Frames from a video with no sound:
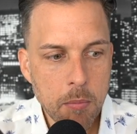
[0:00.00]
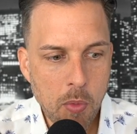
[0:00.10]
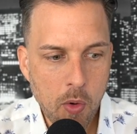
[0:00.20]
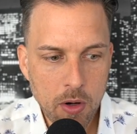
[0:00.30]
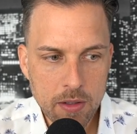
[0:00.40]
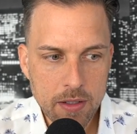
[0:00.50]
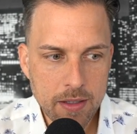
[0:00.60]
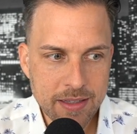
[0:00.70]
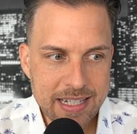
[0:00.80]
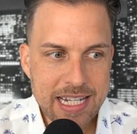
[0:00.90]
more
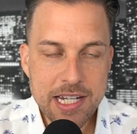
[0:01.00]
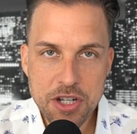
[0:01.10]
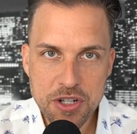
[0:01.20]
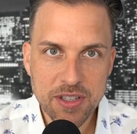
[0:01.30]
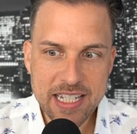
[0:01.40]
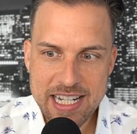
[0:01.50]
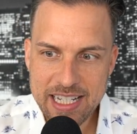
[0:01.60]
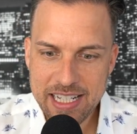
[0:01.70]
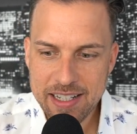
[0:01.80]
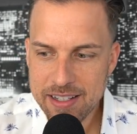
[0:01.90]
niche
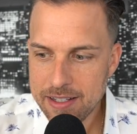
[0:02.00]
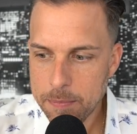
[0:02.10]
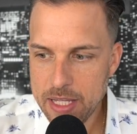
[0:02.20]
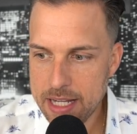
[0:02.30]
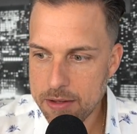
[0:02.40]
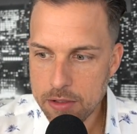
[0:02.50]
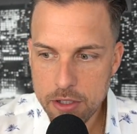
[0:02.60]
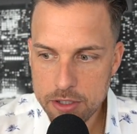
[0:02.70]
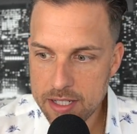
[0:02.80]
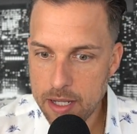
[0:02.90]
leaning than
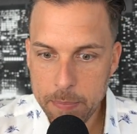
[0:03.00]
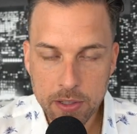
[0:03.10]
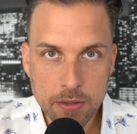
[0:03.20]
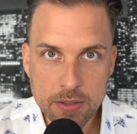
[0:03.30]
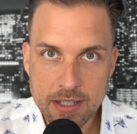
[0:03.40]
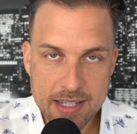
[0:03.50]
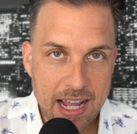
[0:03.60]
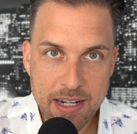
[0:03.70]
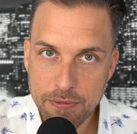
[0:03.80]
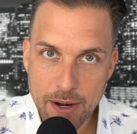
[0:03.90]
your typical
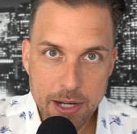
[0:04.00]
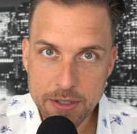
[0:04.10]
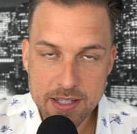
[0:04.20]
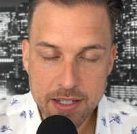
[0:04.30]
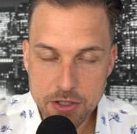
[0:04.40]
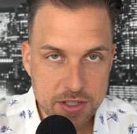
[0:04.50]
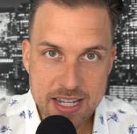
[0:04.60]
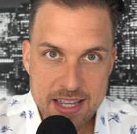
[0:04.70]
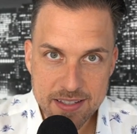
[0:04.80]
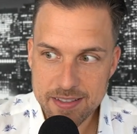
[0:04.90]
designer fragrance. It just
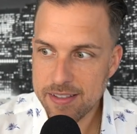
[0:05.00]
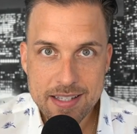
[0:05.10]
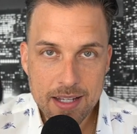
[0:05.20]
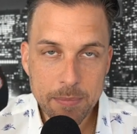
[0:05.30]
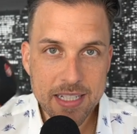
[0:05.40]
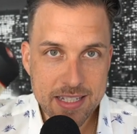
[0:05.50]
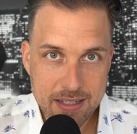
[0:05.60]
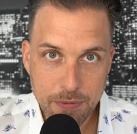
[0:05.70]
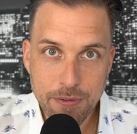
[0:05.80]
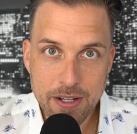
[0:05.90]
is. It's something
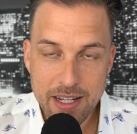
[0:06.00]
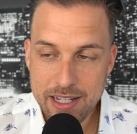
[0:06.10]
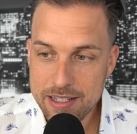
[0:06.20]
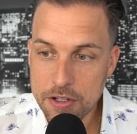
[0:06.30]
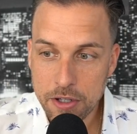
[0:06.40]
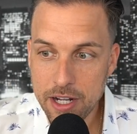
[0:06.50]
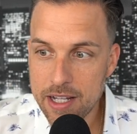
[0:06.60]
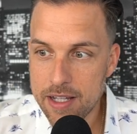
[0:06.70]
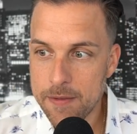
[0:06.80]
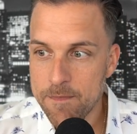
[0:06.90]
different. And you're going
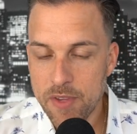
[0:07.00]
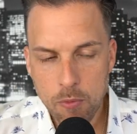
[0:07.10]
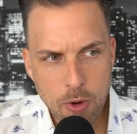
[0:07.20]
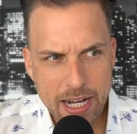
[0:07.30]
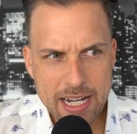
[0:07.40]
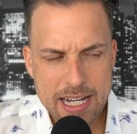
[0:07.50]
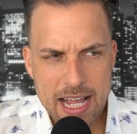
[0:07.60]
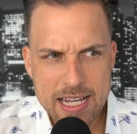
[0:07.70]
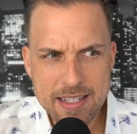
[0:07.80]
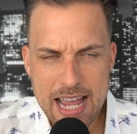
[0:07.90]
to
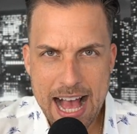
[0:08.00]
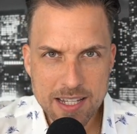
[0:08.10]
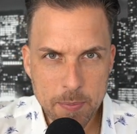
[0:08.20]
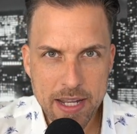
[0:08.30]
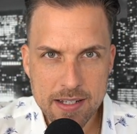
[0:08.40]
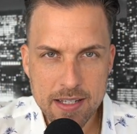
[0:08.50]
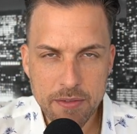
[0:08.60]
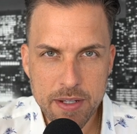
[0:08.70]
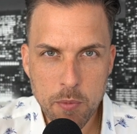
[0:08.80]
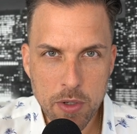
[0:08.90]
recognize aspects
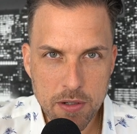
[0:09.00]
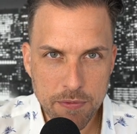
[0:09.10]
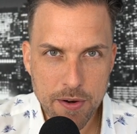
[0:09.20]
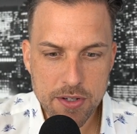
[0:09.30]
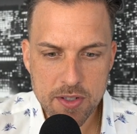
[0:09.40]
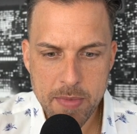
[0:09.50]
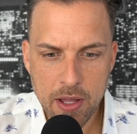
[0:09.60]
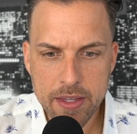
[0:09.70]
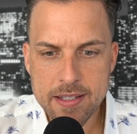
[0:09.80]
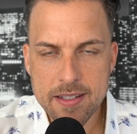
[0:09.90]
of it when you first
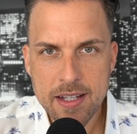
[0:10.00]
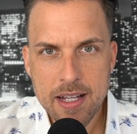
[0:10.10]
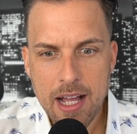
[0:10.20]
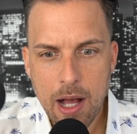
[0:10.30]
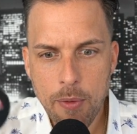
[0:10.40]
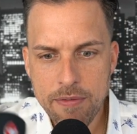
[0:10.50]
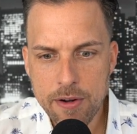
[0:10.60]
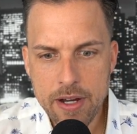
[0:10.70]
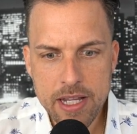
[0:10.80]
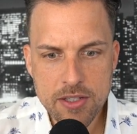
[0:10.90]
smell this.
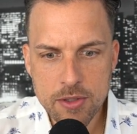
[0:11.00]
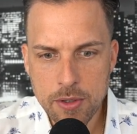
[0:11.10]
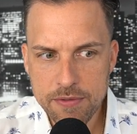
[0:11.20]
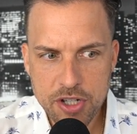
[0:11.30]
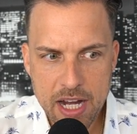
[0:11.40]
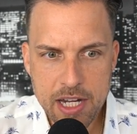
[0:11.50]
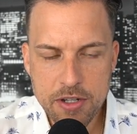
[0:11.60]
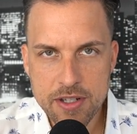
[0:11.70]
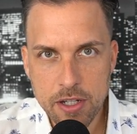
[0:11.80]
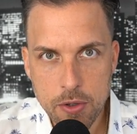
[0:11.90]
However, it sort of
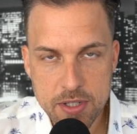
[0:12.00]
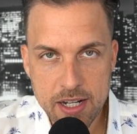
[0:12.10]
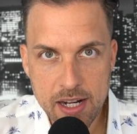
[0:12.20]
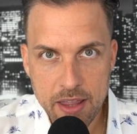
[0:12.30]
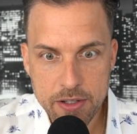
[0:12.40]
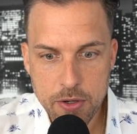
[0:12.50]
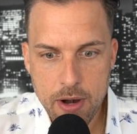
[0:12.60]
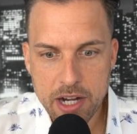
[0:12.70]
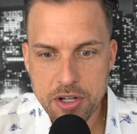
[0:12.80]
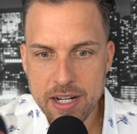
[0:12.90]
changes and goes in another
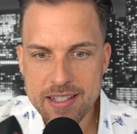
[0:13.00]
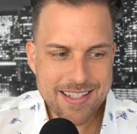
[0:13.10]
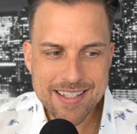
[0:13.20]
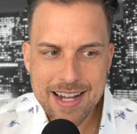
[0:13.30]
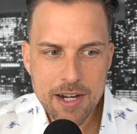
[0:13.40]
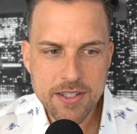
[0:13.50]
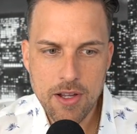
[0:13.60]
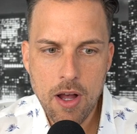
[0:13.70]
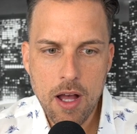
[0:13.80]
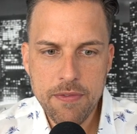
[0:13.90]
direction. It starts
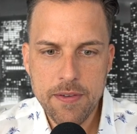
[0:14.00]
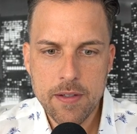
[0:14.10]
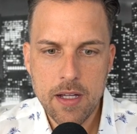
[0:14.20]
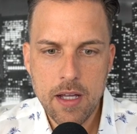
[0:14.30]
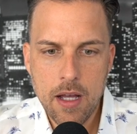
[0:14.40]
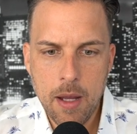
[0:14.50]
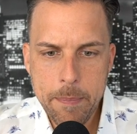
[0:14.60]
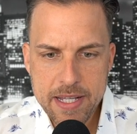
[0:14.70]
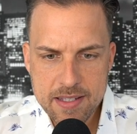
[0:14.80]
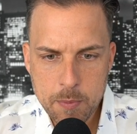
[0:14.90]
off a
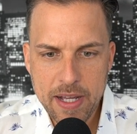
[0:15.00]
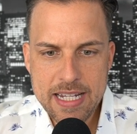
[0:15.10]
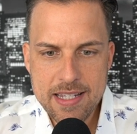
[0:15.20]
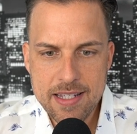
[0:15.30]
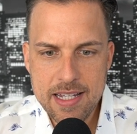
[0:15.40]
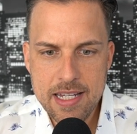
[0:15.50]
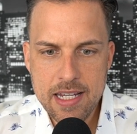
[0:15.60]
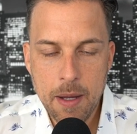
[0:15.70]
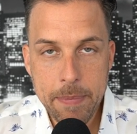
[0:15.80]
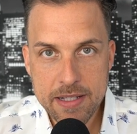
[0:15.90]
bit
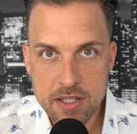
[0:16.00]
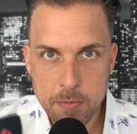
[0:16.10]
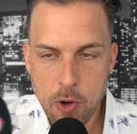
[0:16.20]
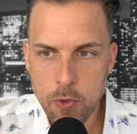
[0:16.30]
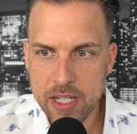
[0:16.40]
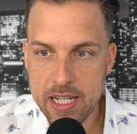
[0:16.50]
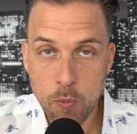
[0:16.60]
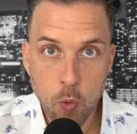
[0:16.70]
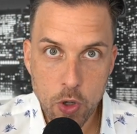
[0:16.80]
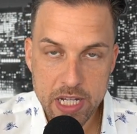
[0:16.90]
spicy, a bit smoky
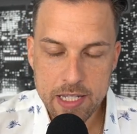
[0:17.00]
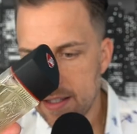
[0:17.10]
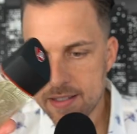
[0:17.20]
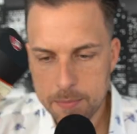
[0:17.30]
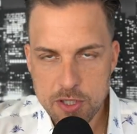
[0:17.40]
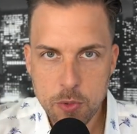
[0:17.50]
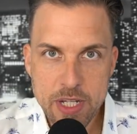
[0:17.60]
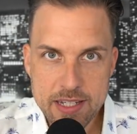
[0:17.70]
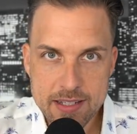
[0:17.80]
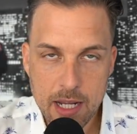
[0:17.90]
and woody. There's some
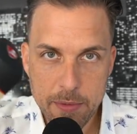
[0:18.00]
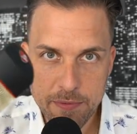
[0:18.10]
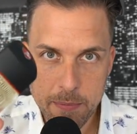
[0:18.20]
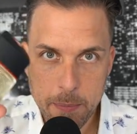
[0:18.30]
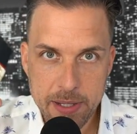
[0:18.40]
sweetness coming from the